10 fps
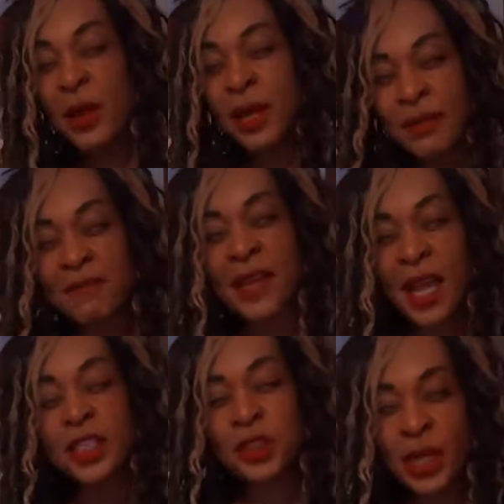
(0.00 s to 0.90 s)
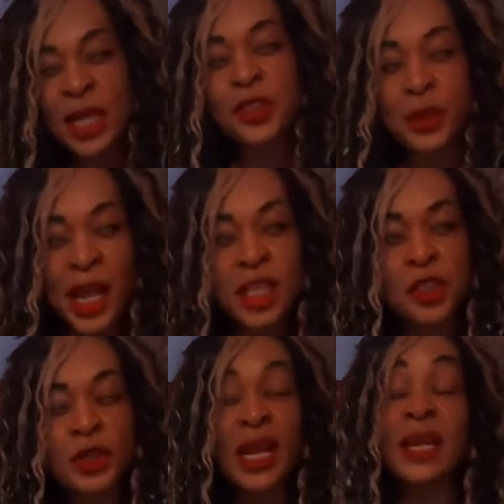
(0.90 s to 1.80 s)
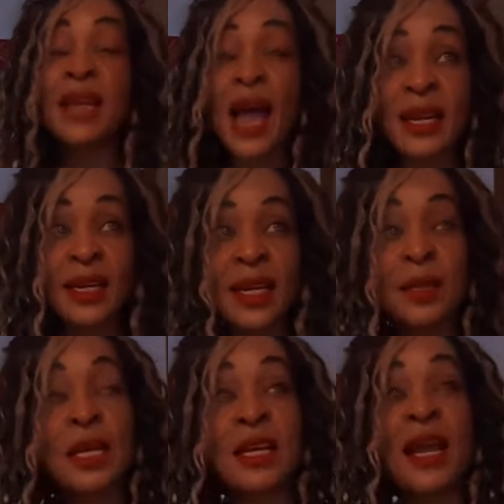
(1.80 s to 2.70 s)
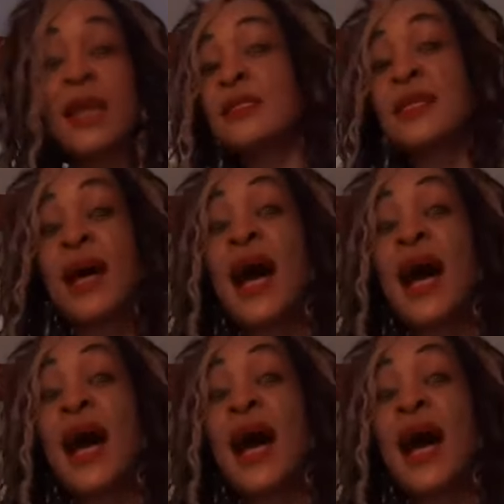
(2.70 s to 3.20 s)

for edification, education, enlightening, in case